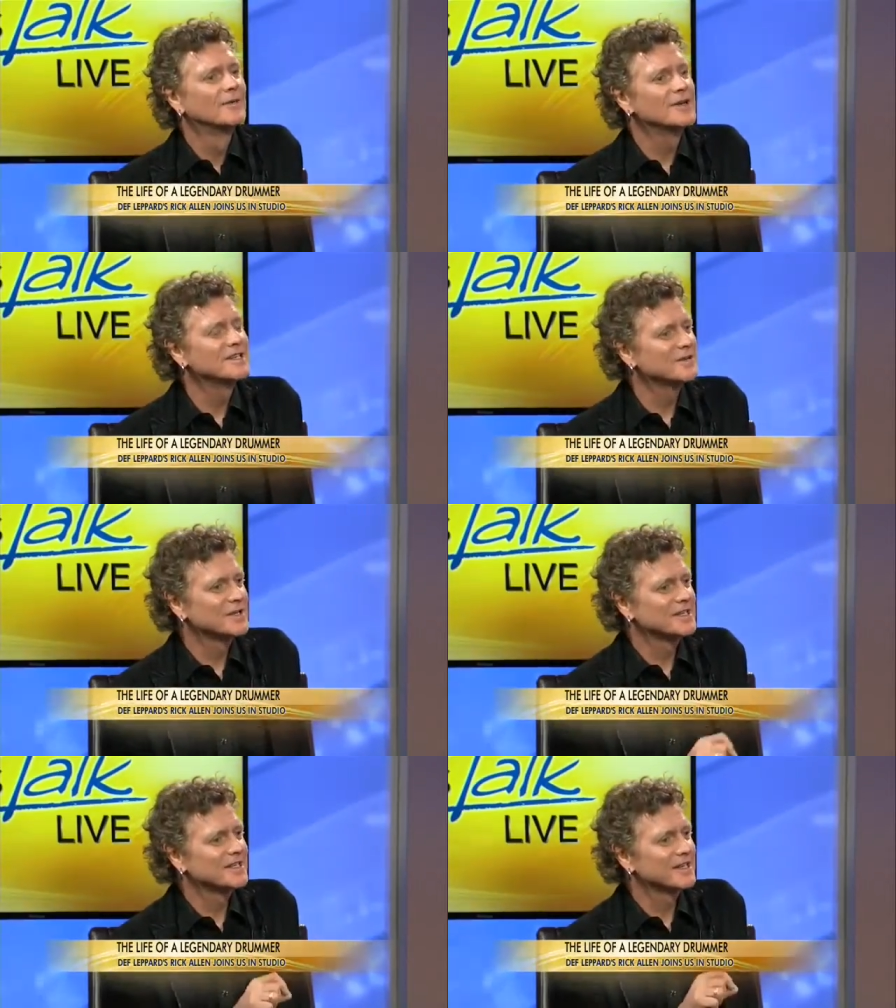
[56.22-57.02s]
we saw
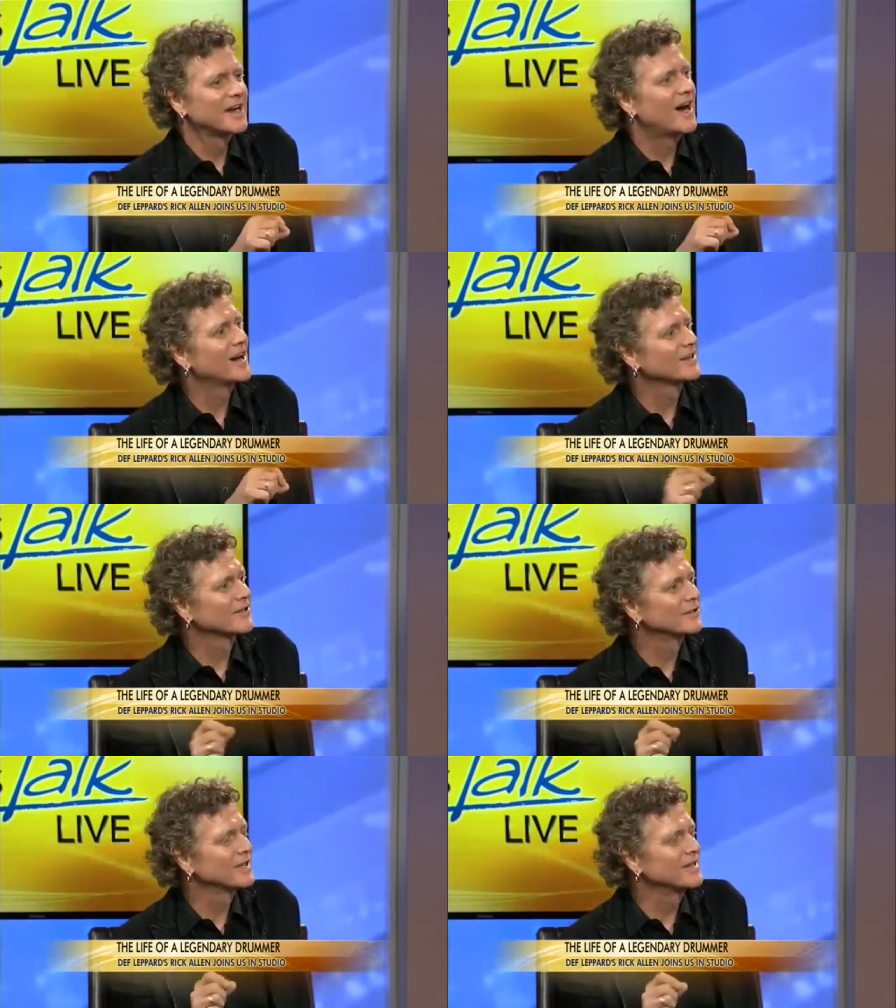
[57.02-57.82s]
this uh,
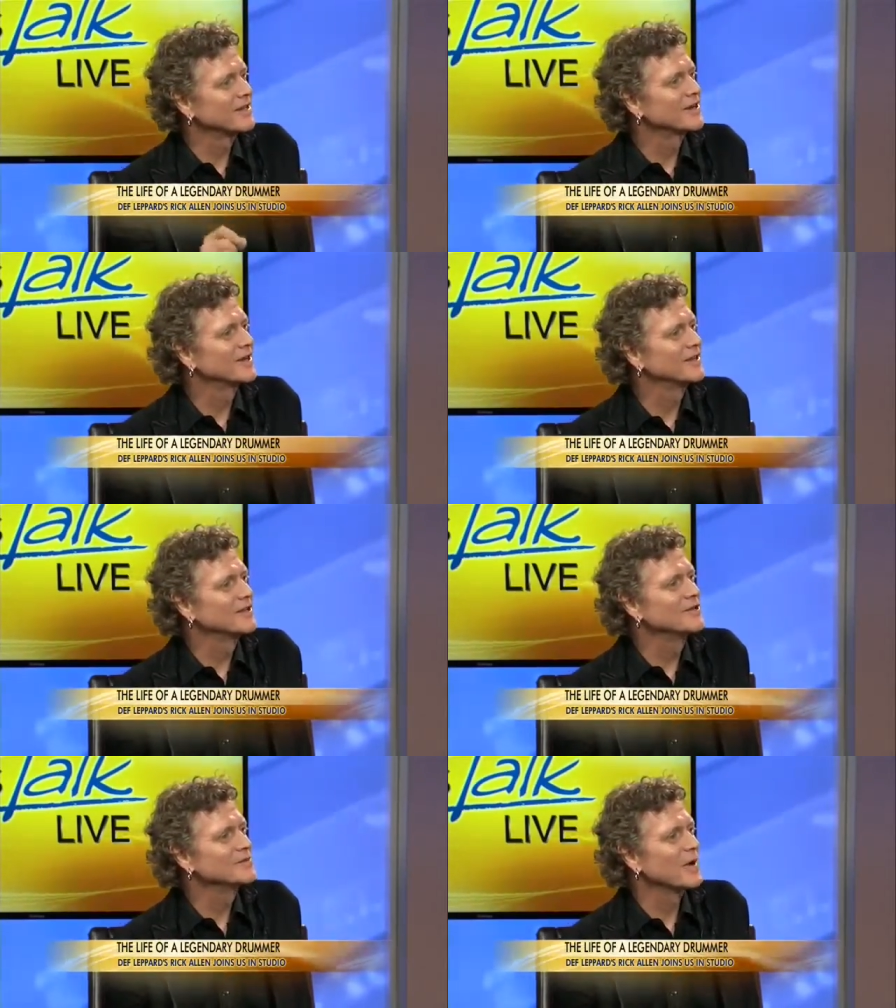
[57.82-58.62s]
article in the, in the
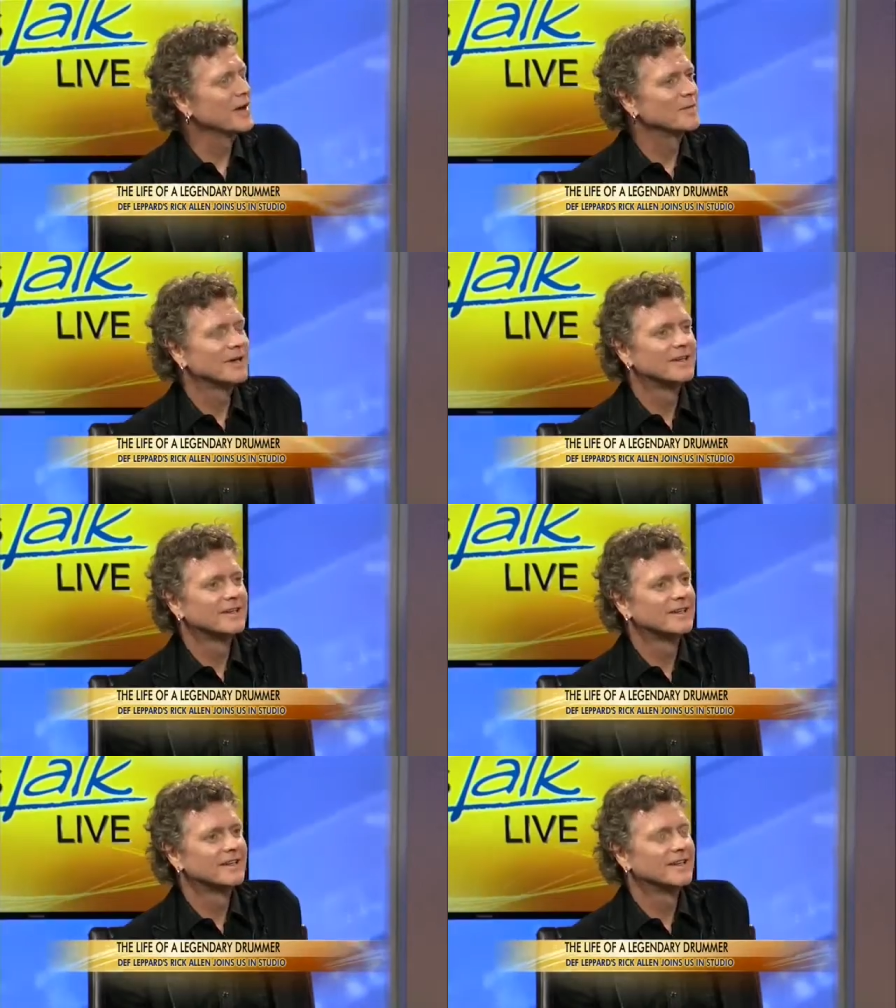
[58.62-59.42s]
newspaper
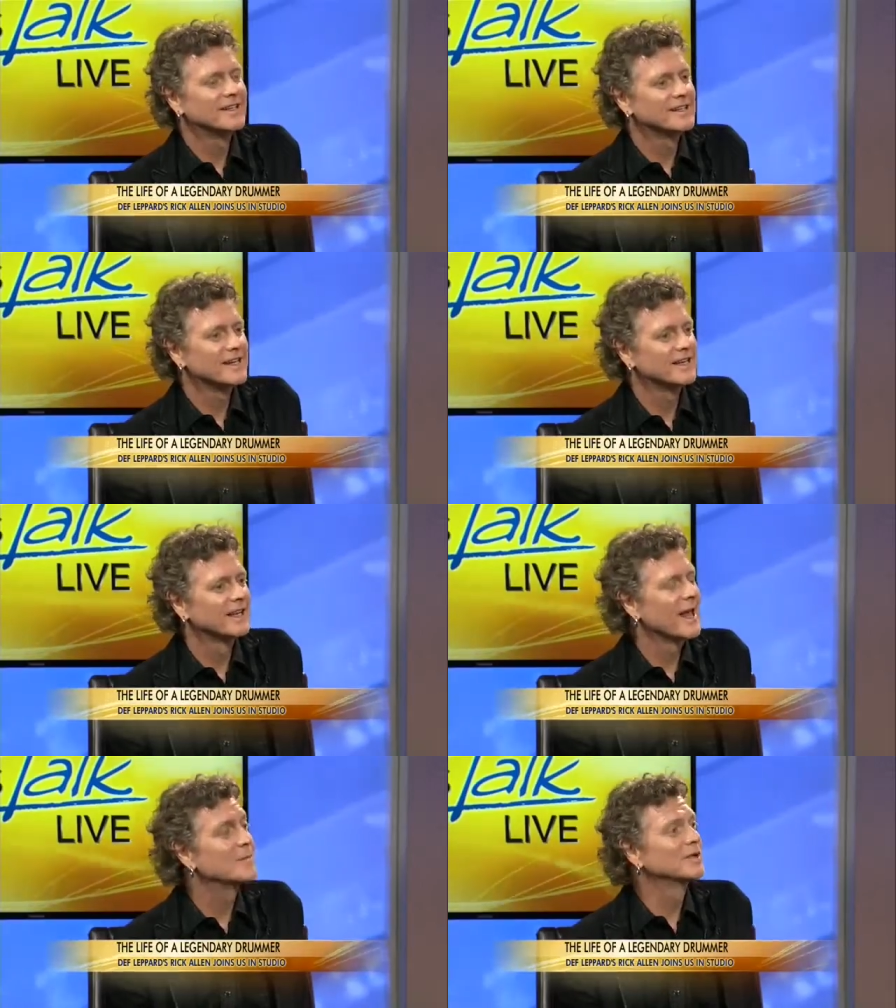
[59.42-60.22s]
and it said
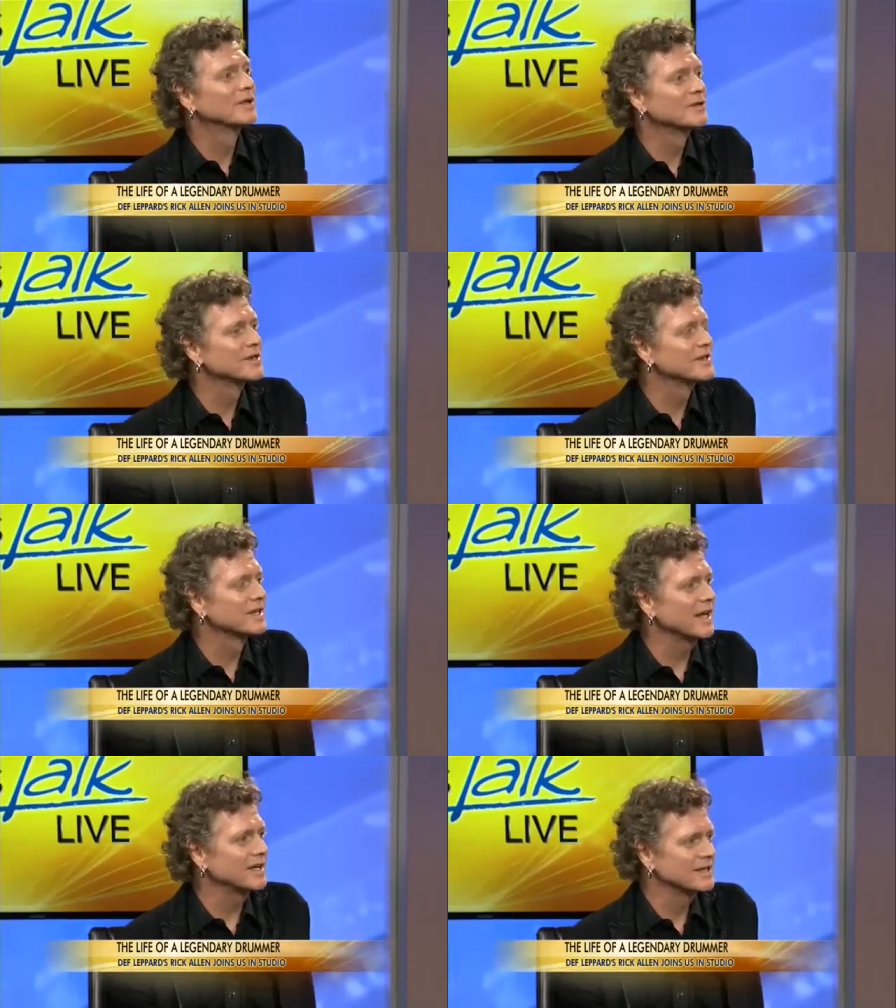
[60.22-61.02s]
Leppard loses
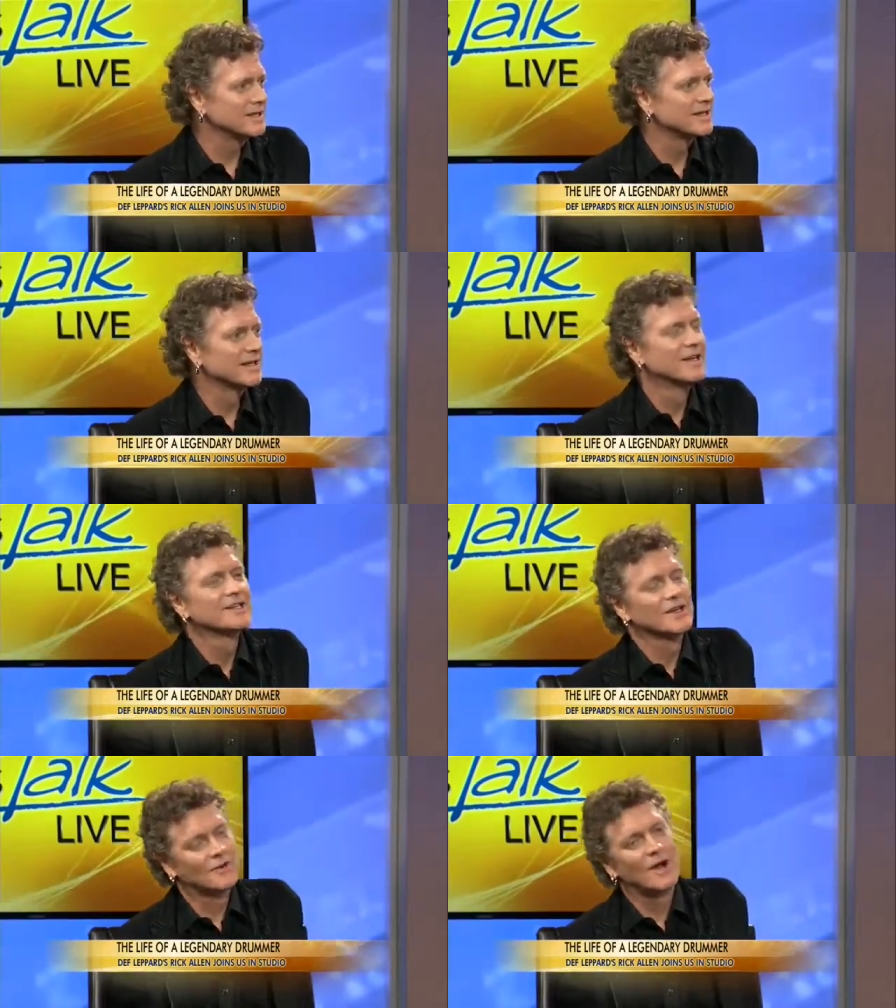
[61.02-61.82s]
skins.
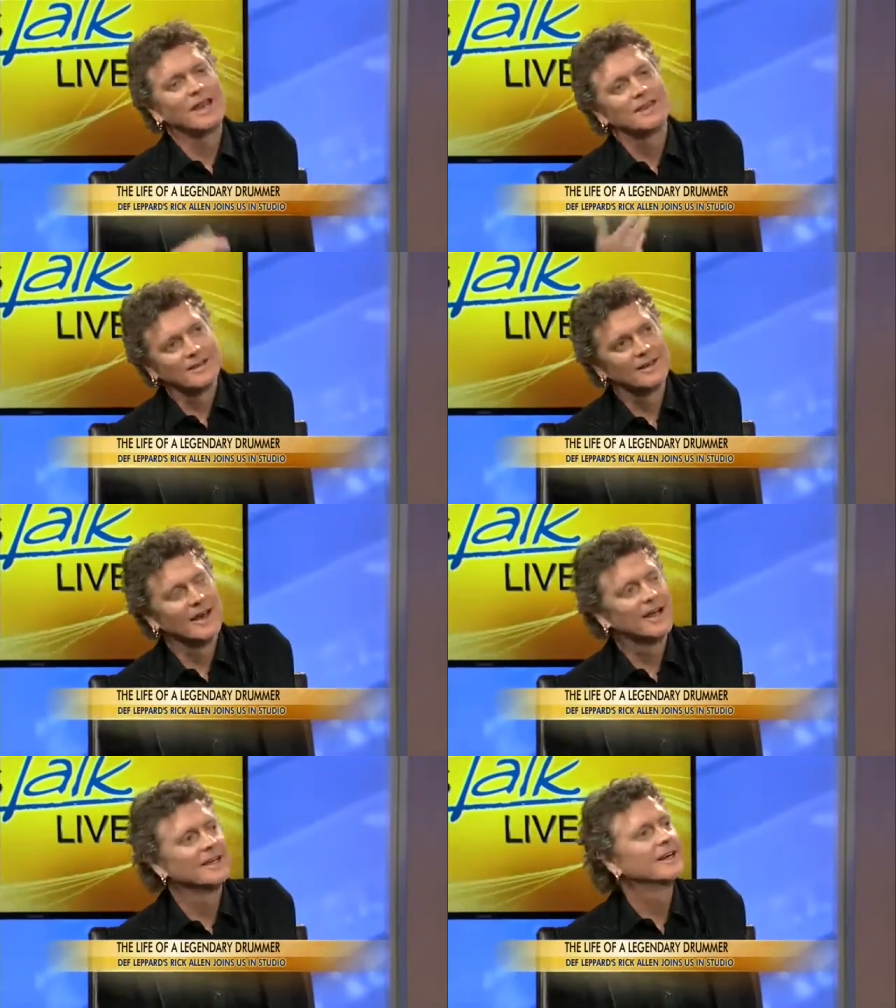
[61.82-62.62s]
So I went and
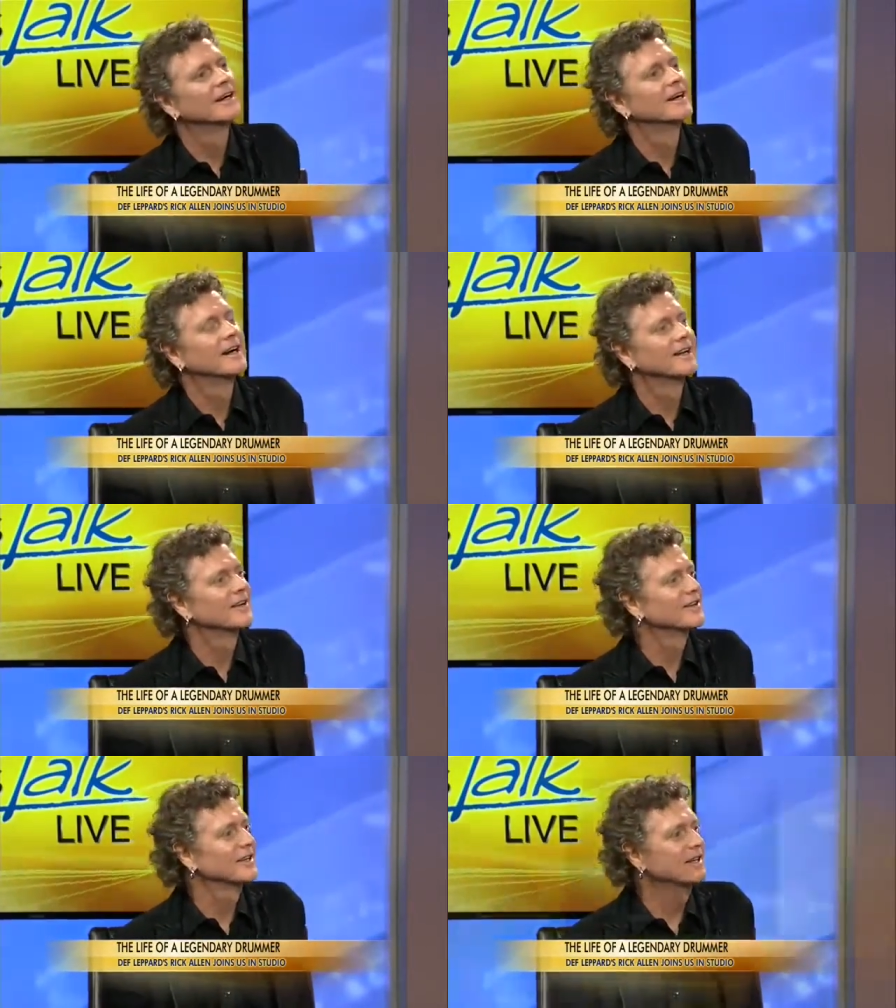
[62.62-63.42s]
I, uh, I
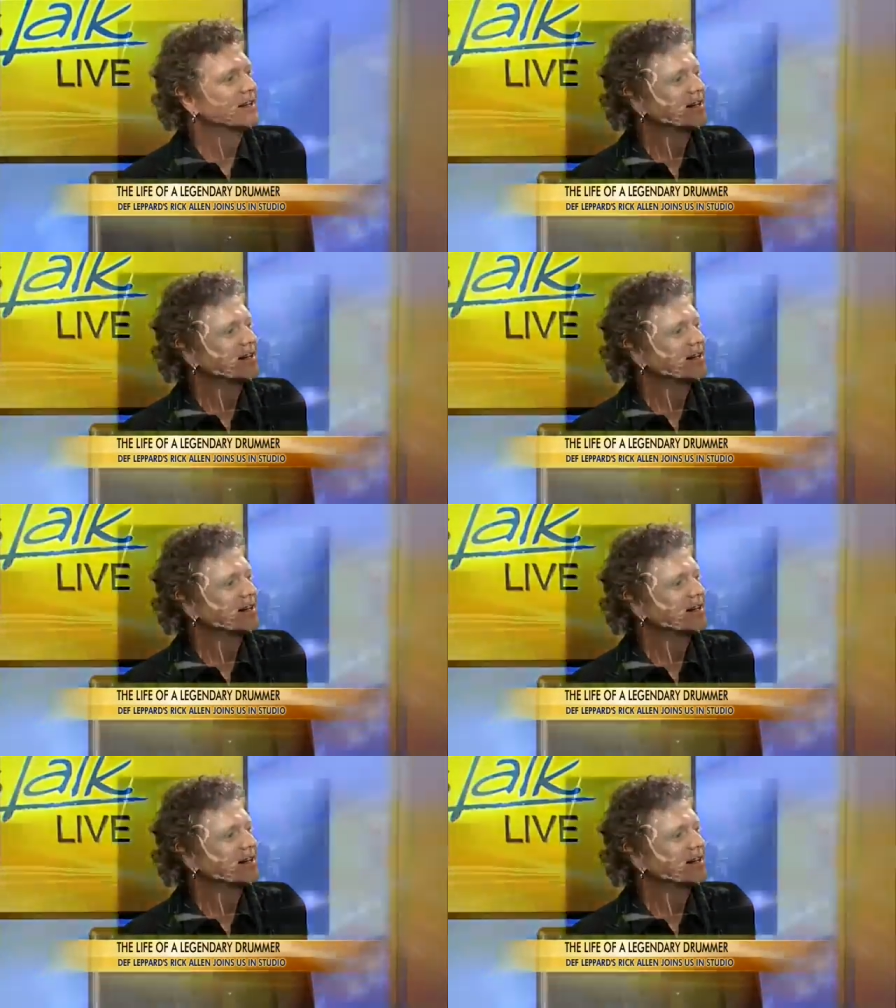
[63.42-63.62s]
got the